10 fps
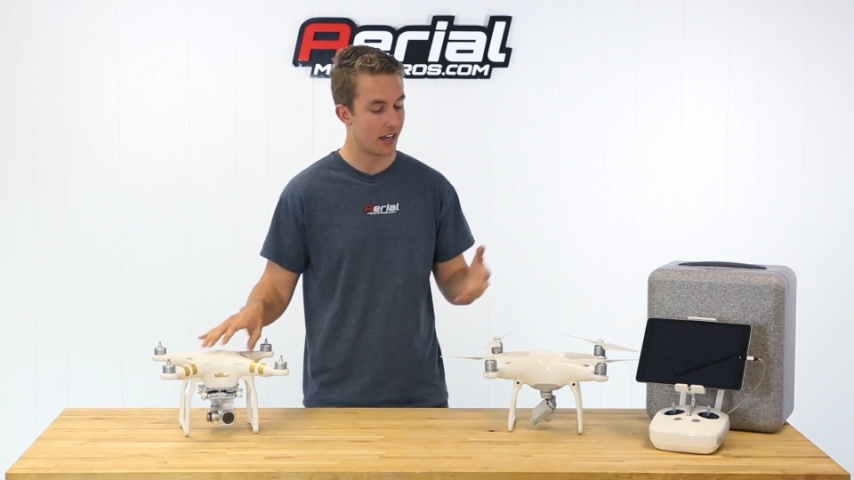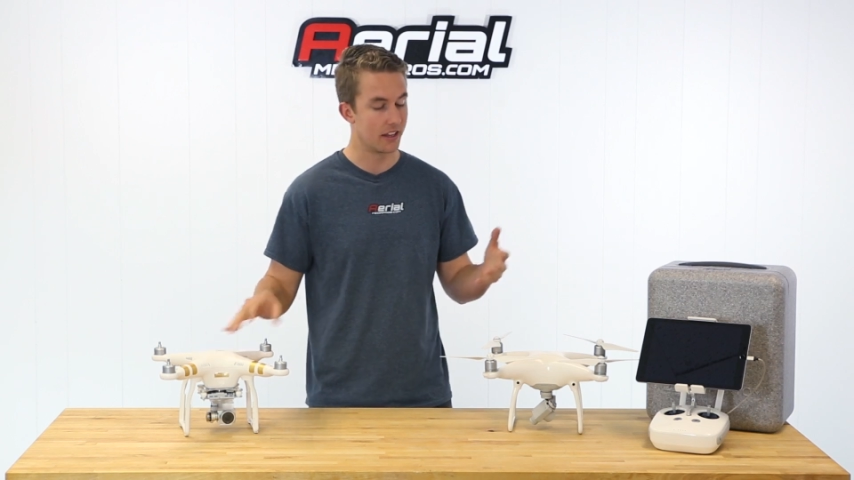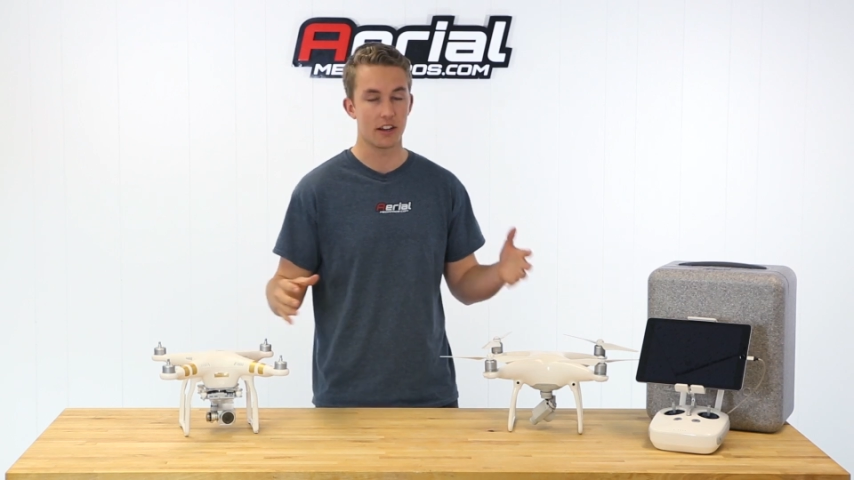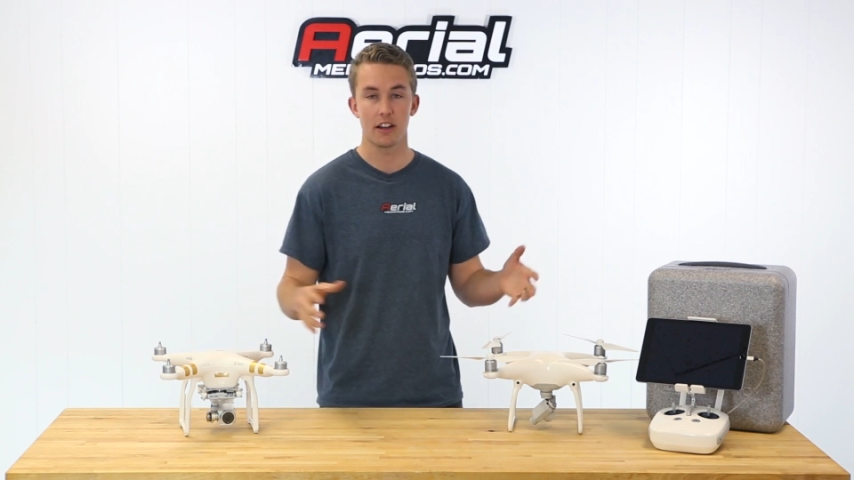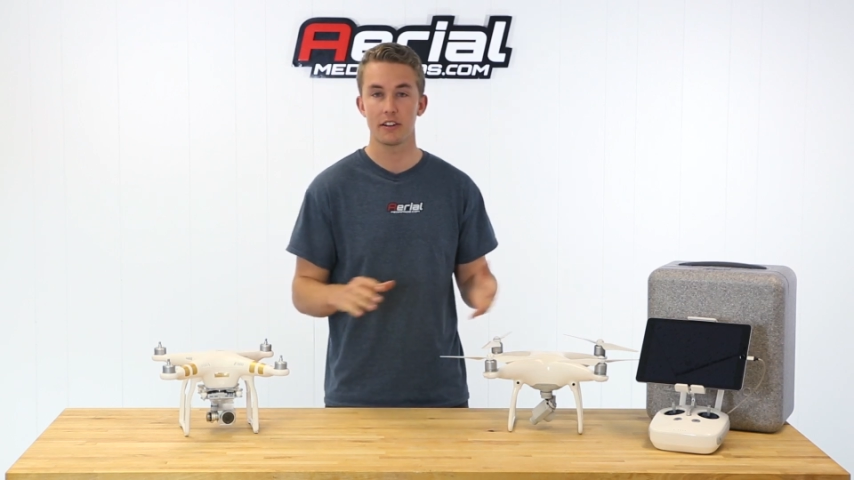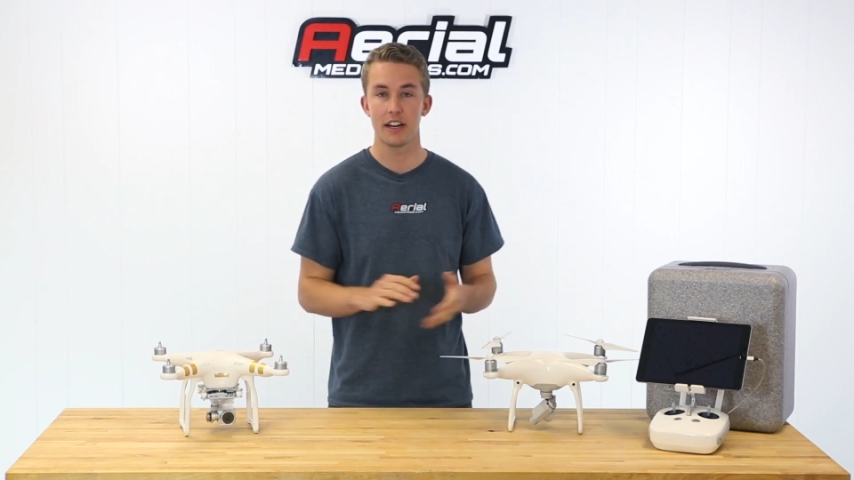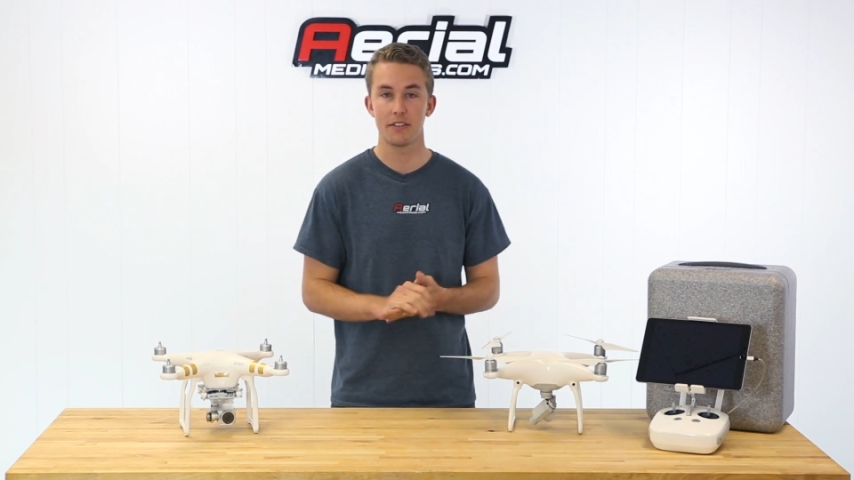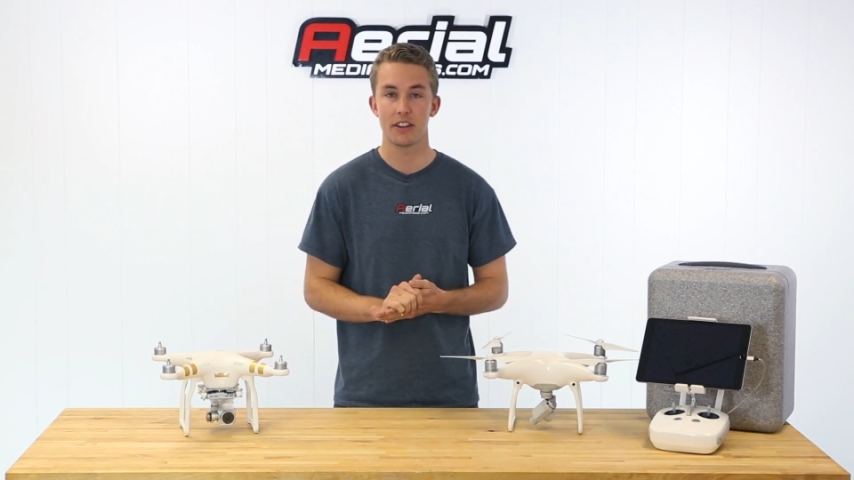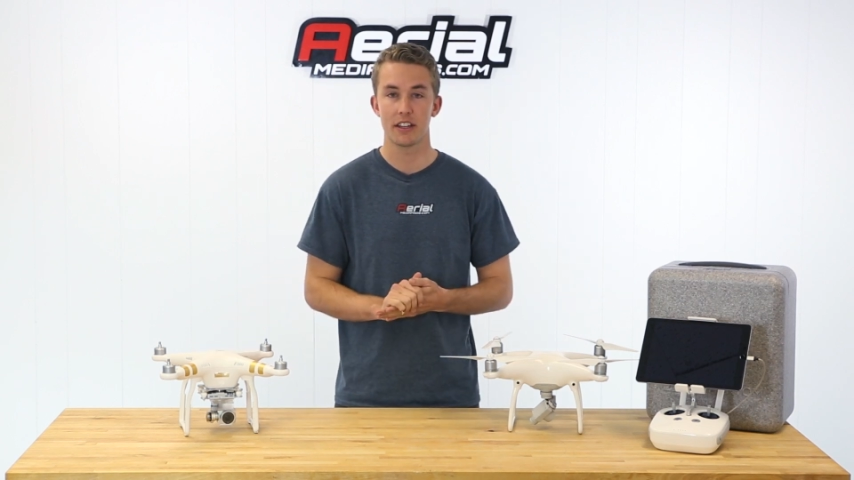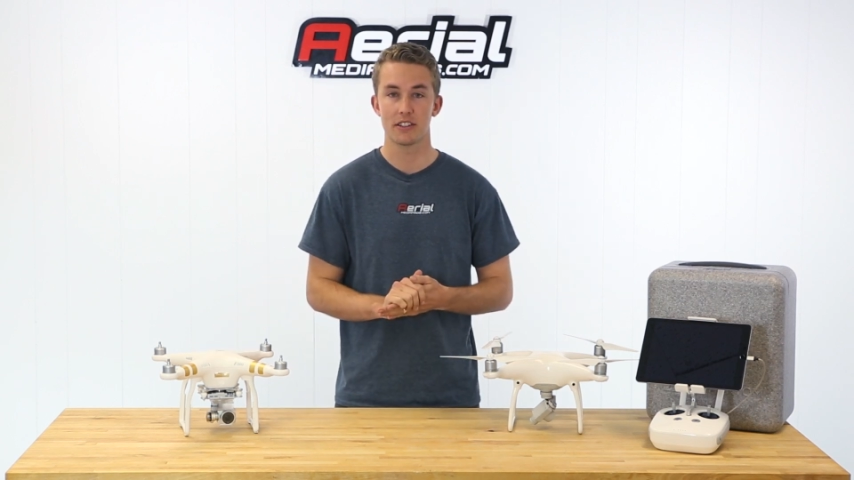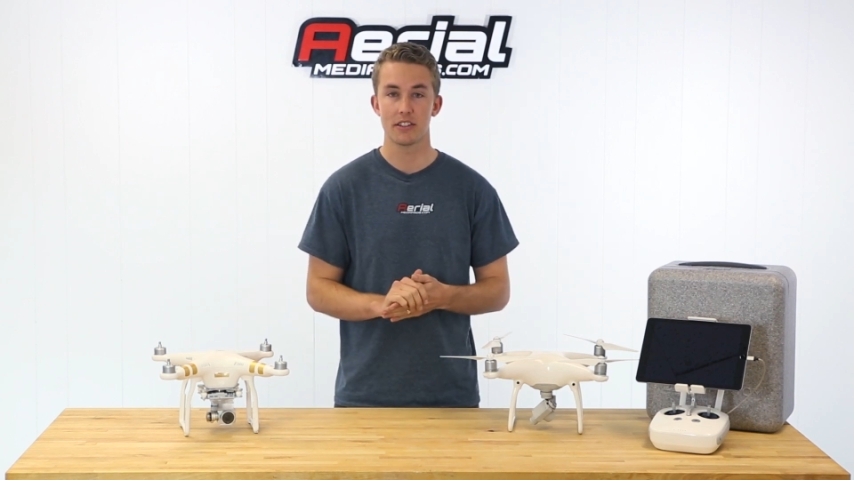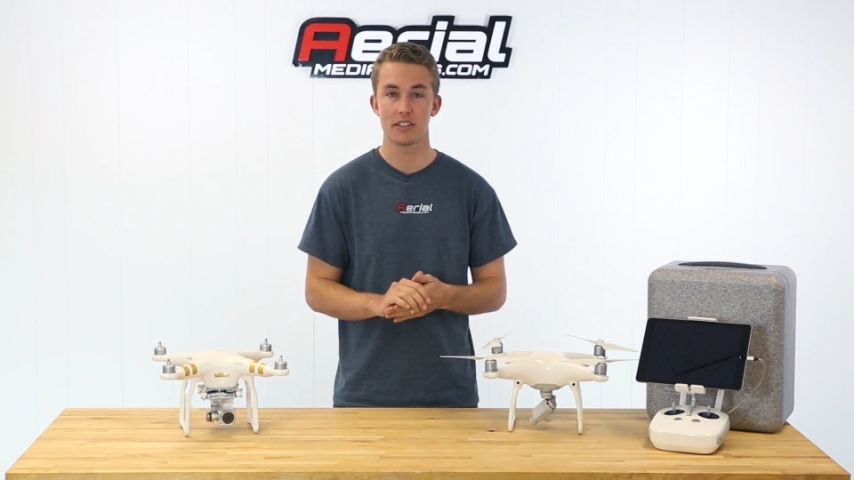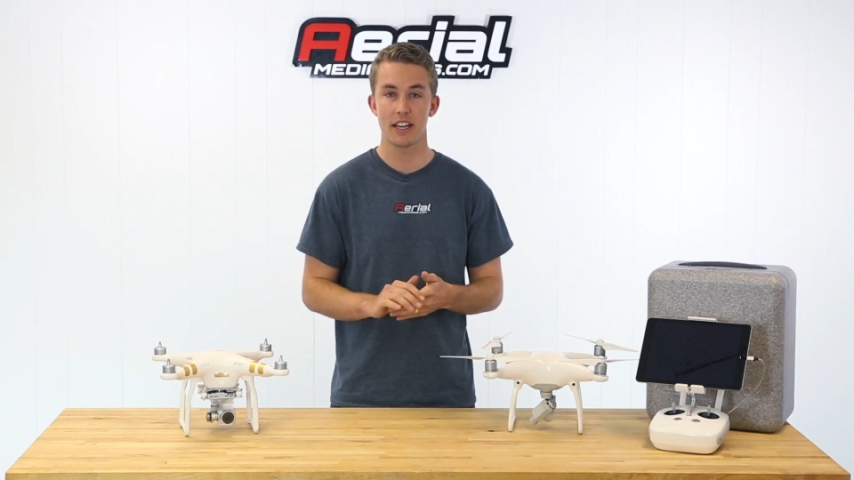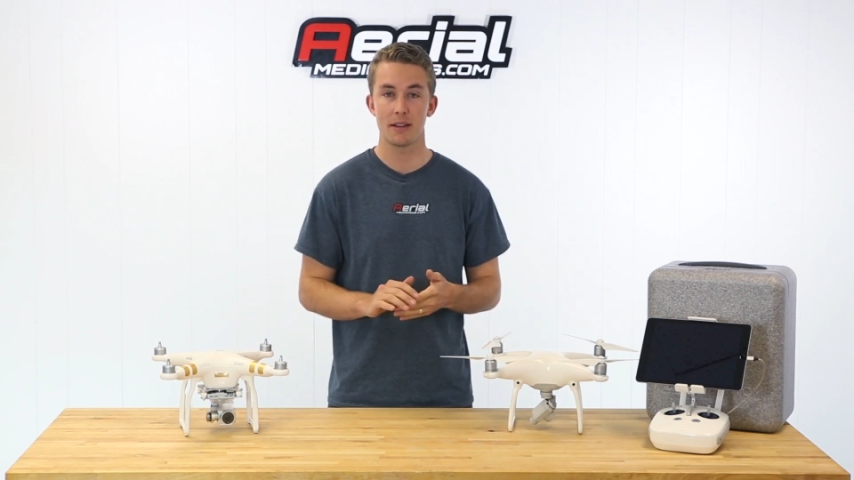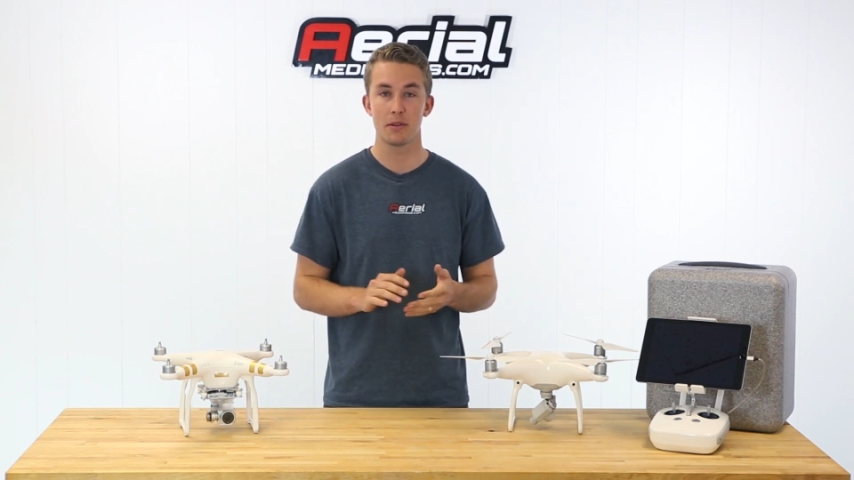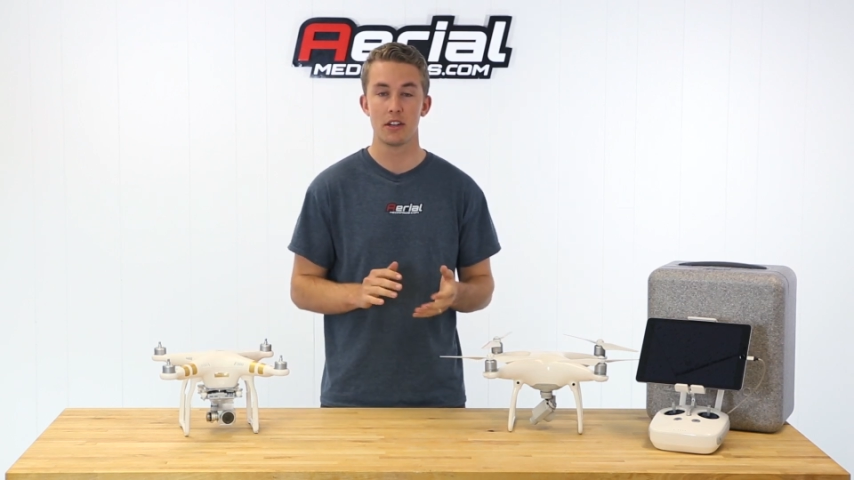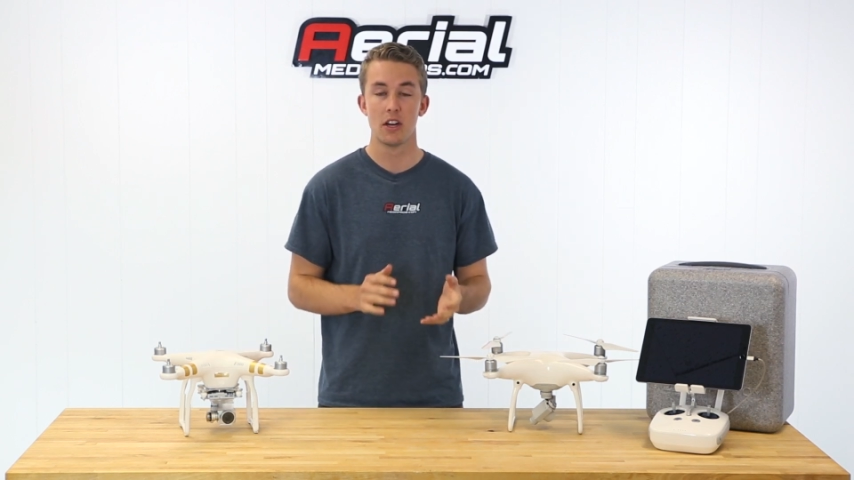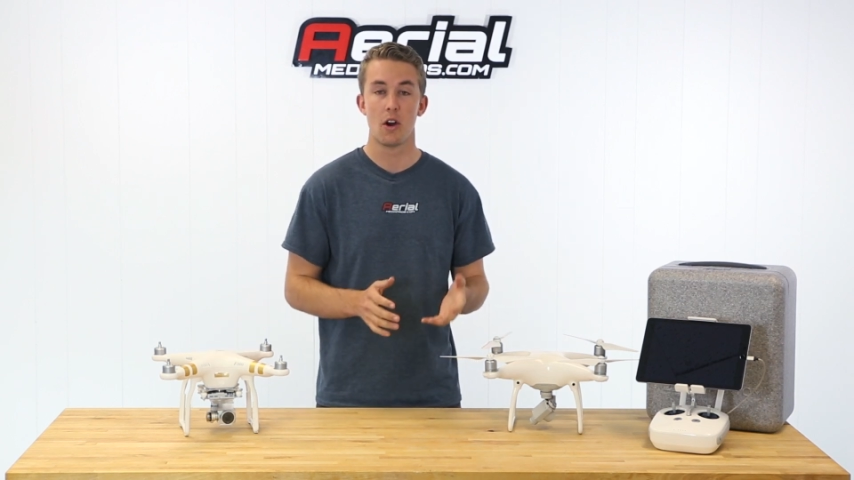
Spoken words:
and the color and everything is the same,